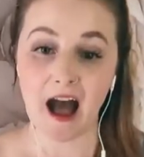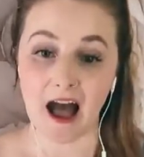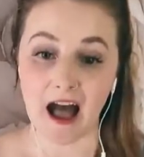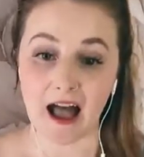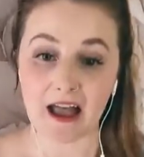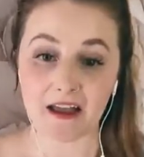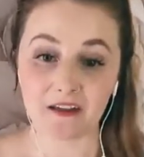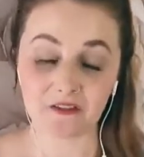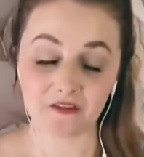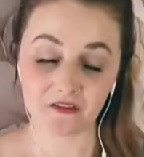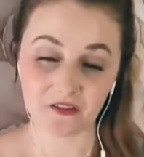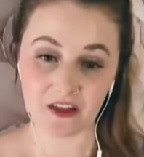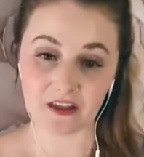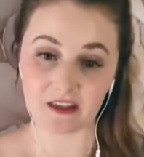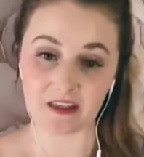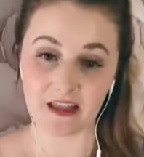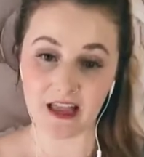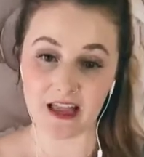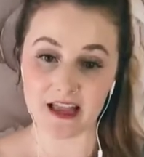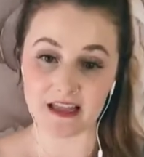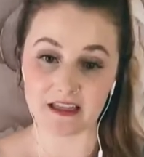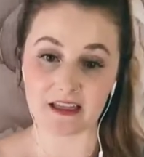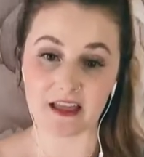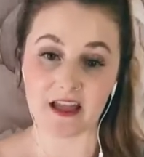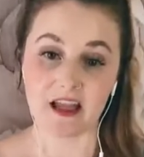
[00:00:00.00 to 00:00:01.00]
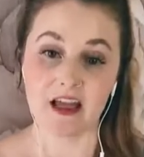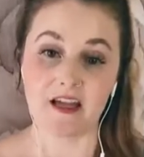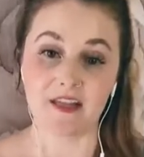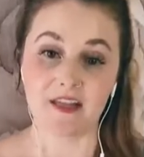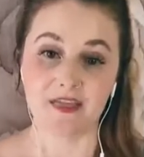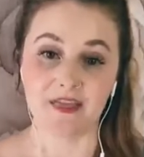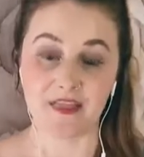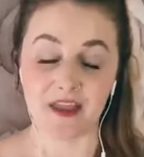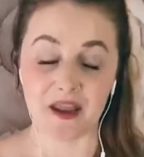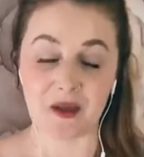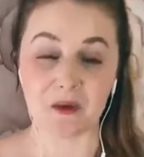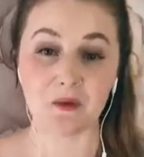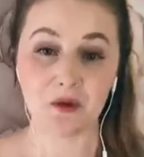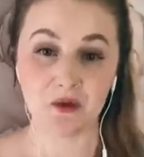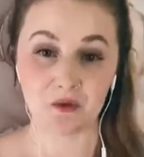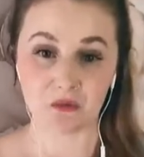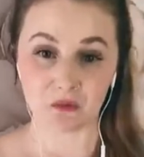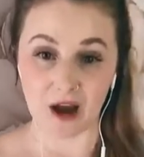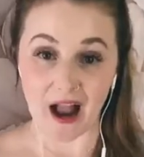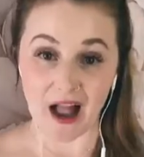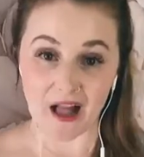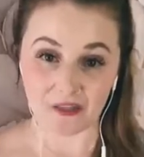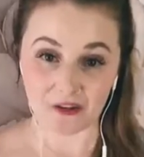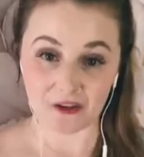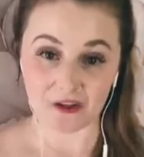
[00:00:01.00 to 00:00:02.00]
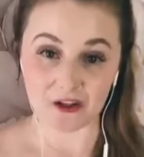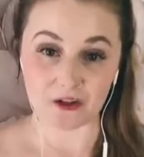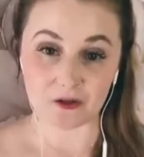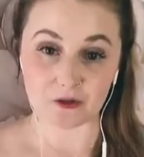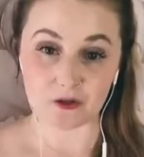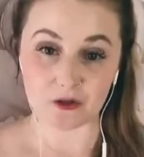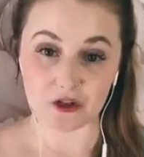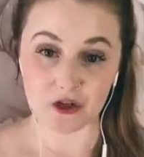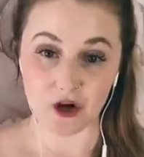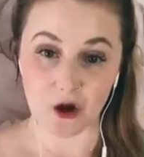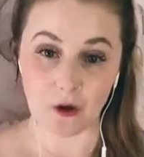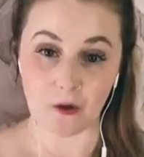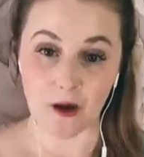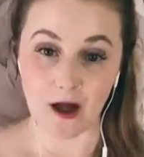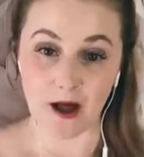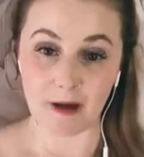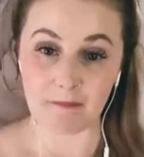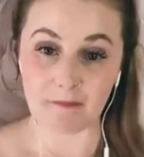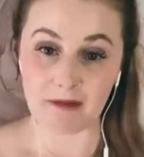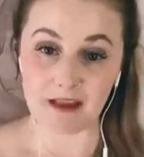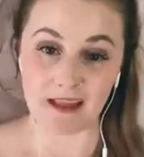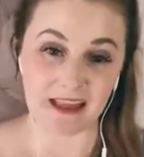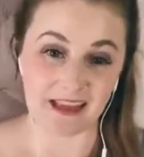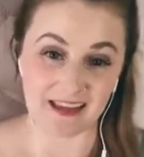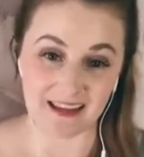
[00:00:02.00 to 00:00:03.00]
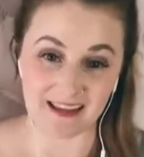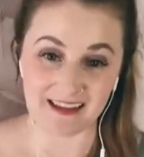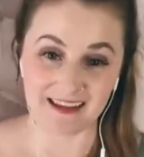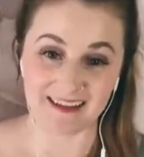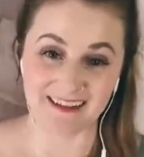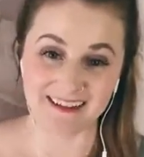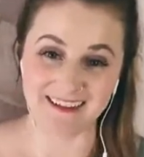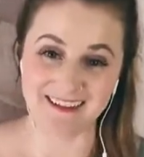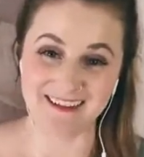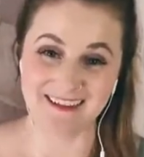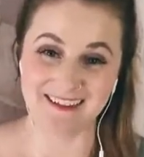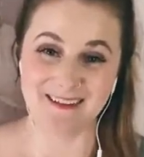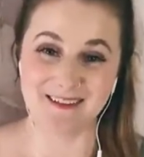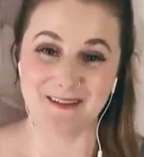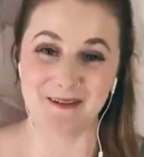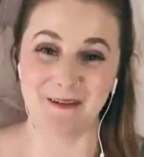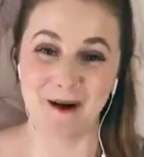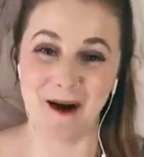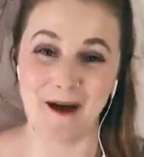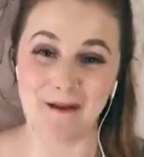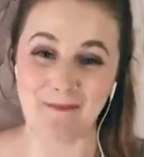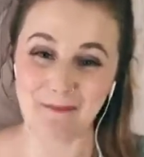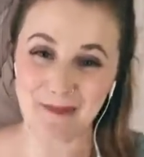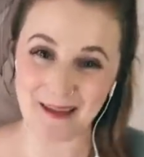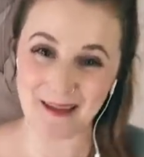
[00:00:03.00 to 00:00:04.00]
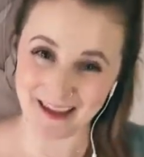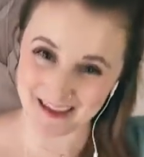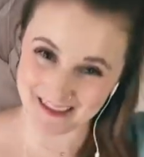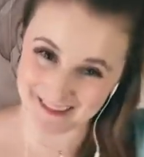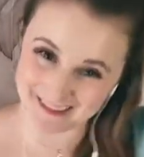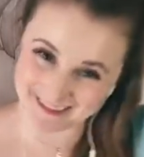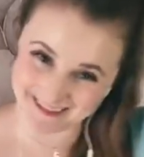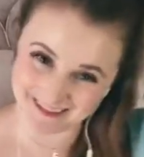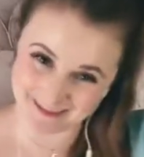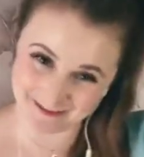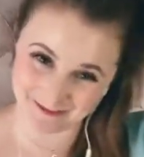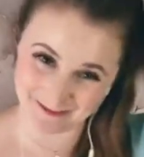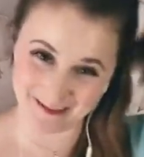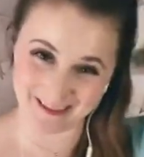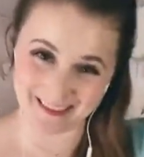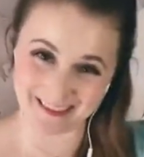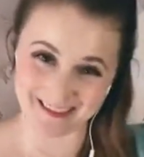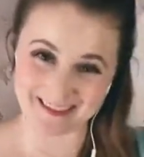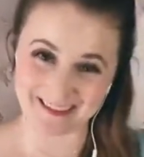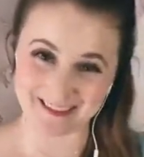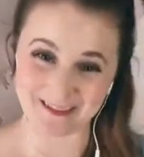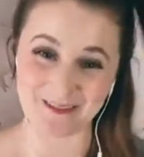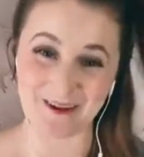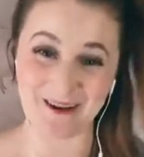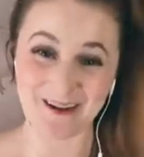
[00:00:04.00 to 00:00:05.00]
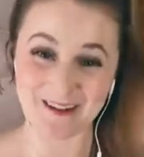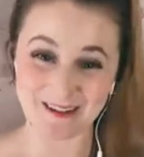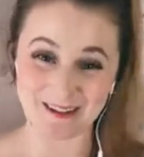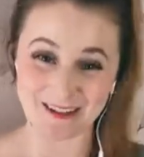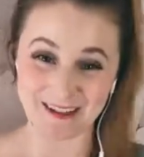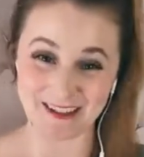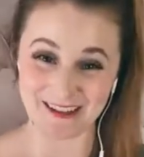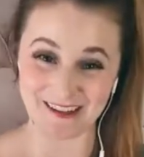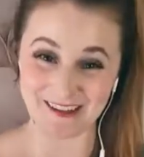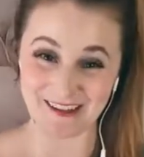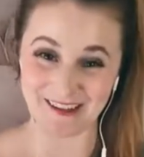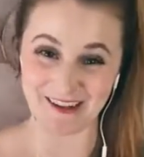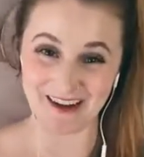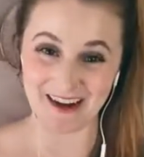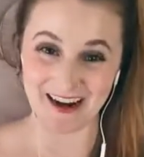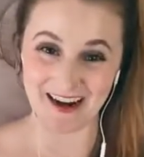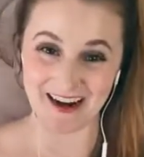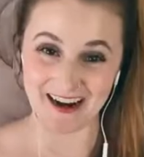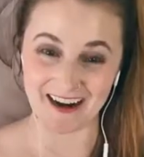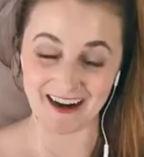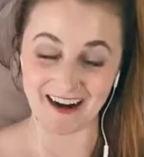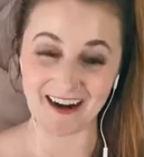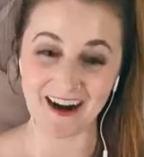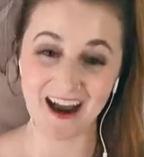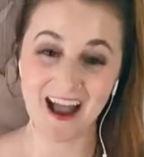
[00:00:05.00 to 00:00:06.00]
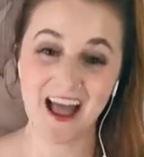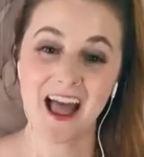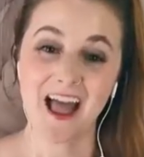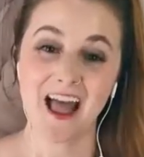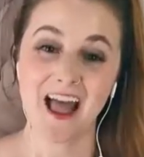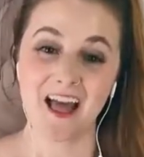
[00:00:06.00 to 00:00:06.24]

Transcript: I feel like they would rather you show up in sweatpants with a scrunchie in your hair